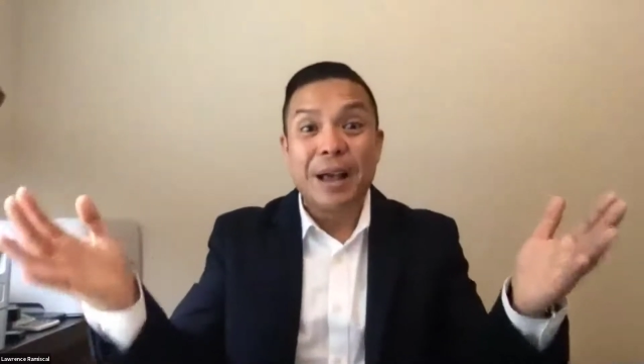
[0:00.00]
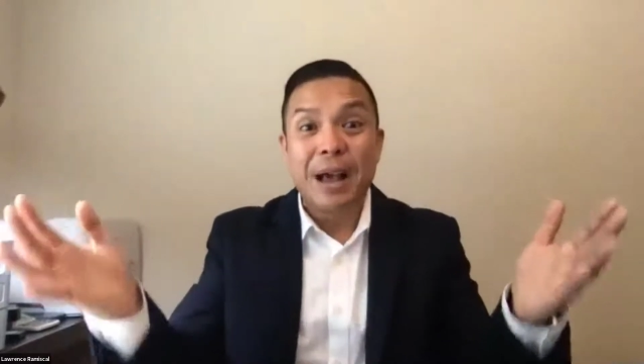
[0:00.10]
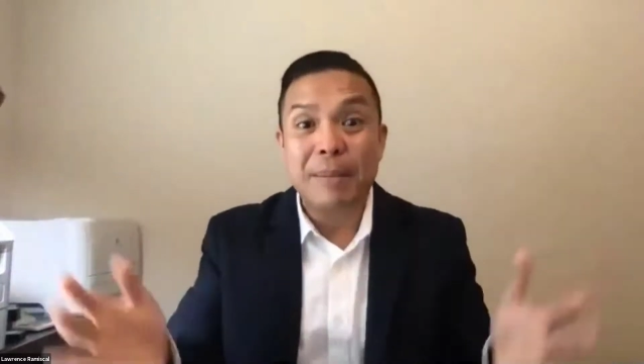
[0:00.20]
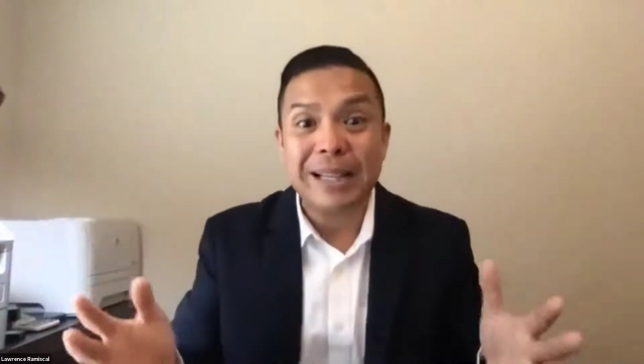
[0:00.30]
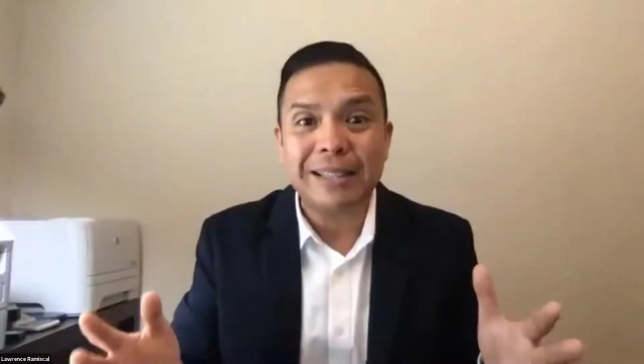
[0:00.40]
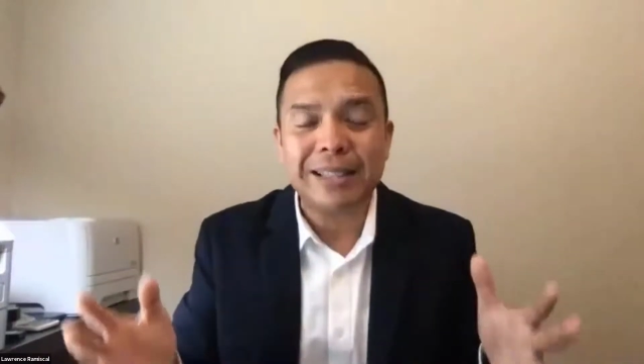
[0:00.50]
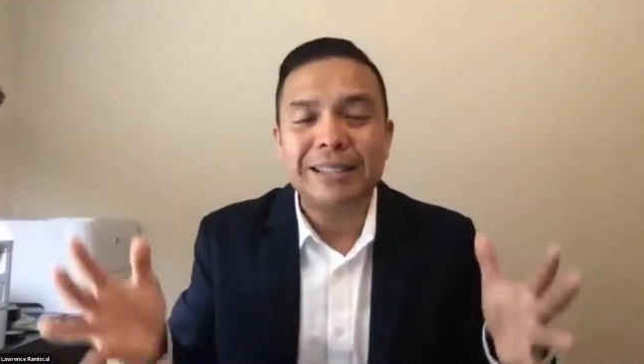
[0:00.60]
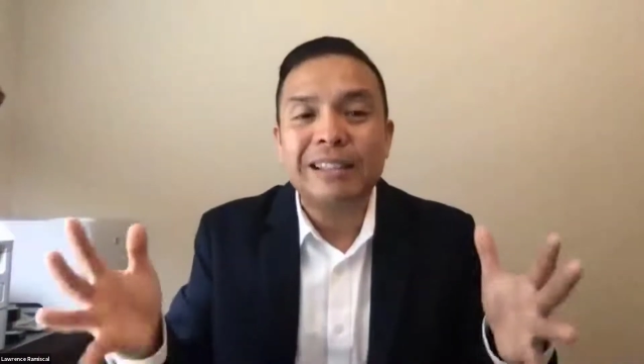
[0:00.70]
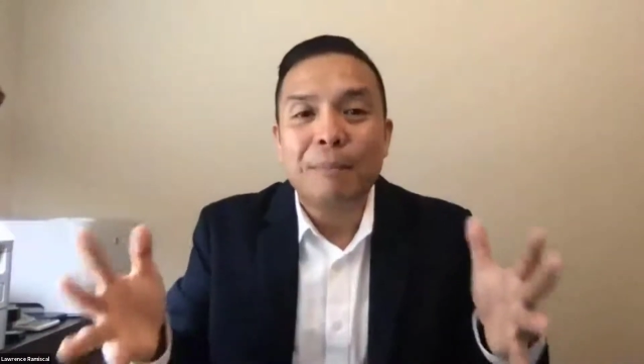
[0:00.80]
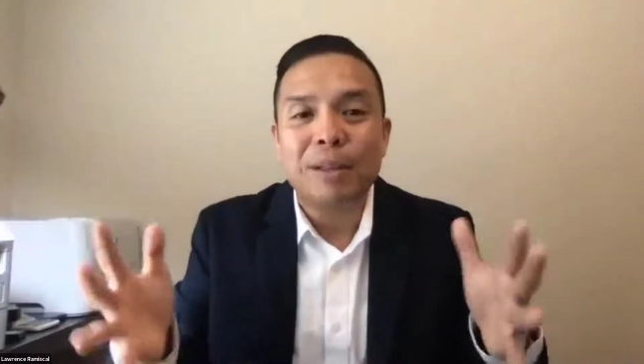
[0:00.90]
I mean, that's the
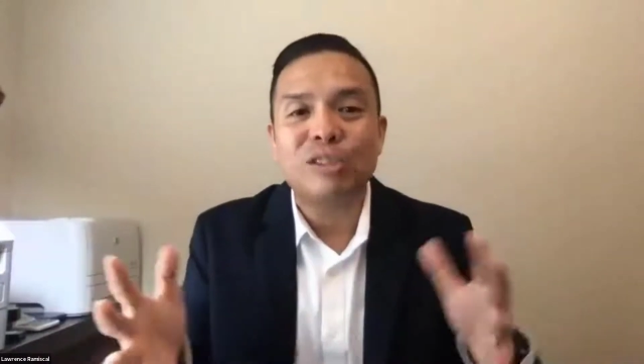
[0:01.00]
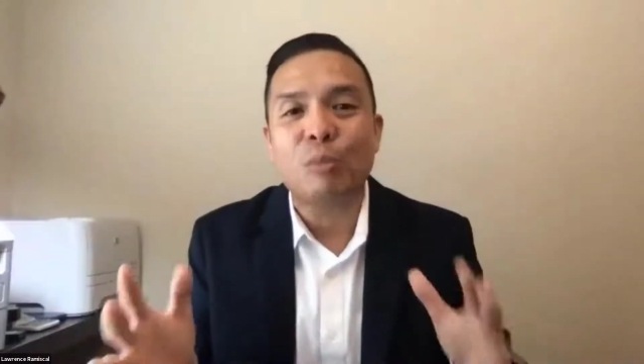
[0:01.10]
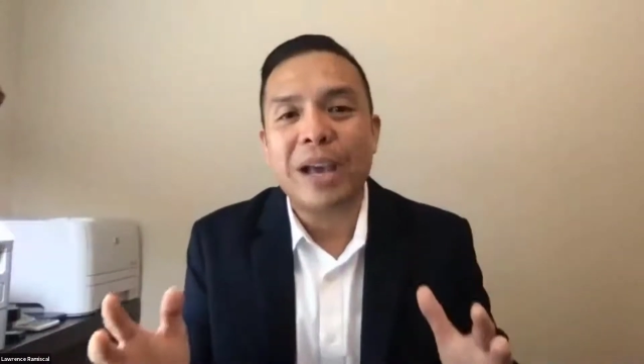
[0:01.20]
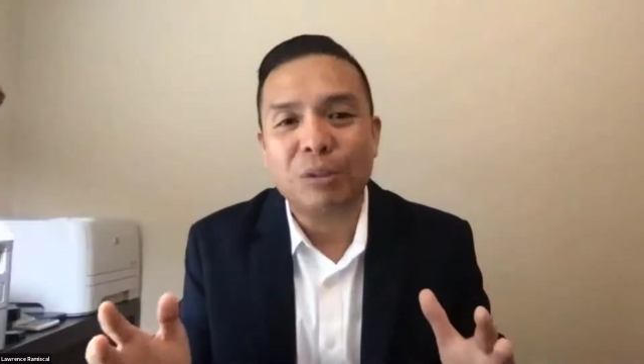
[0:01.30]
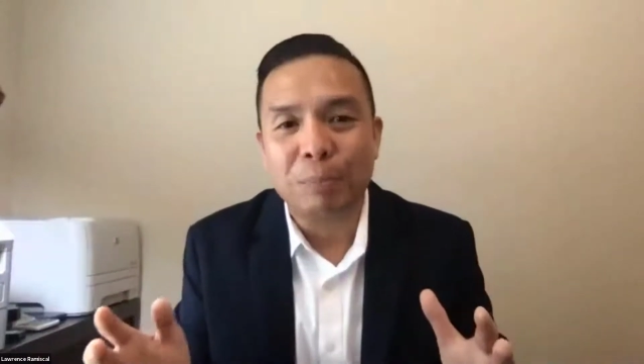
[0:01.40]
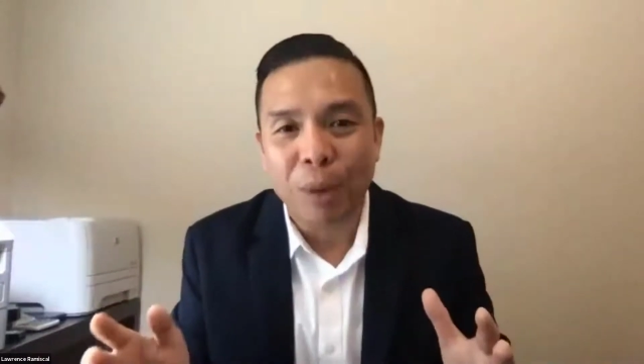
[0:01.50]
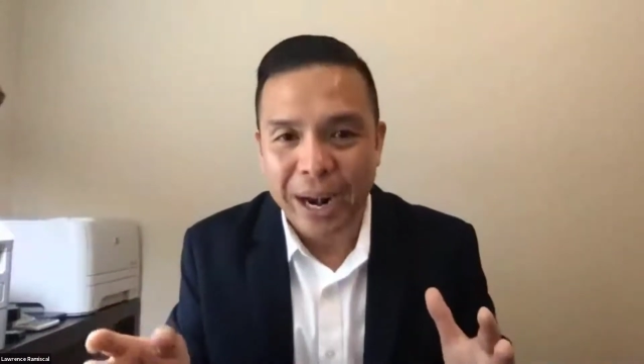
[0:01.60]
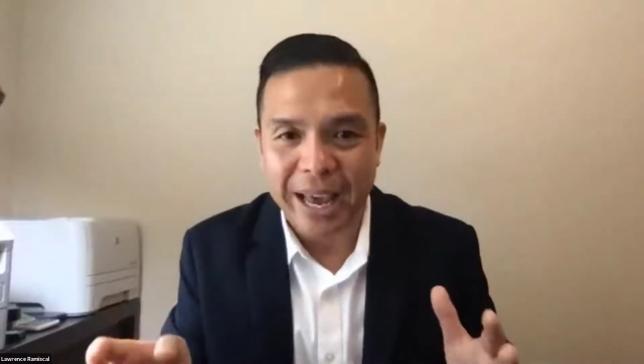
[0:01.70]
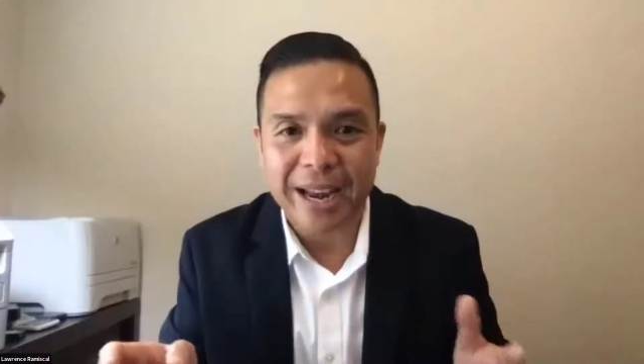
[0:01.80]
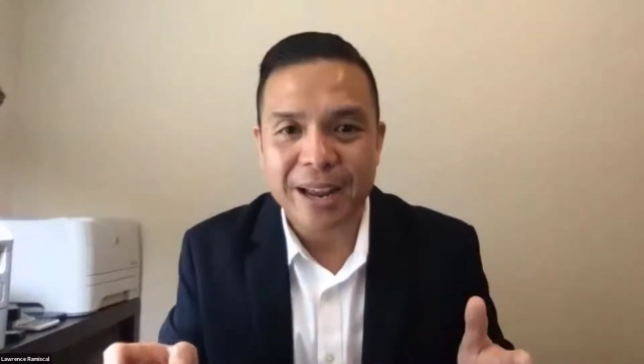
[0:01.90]
simplest way to put
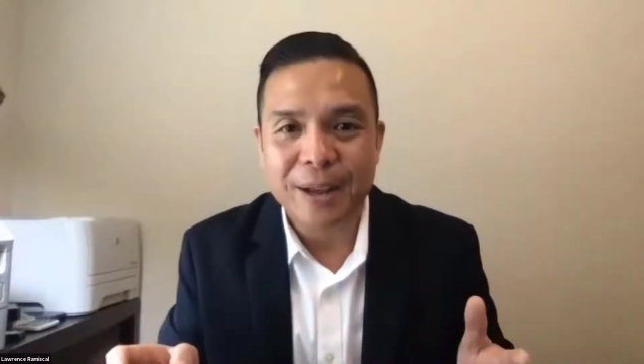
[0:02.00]
it.